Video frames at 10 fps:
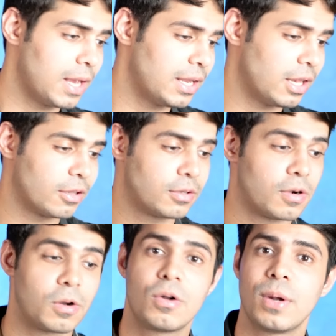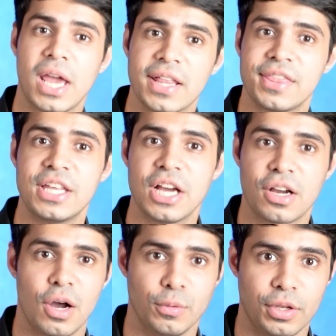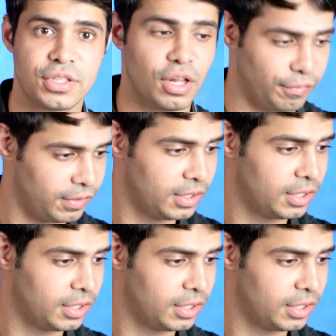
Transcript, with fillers: and I'll create the account itself.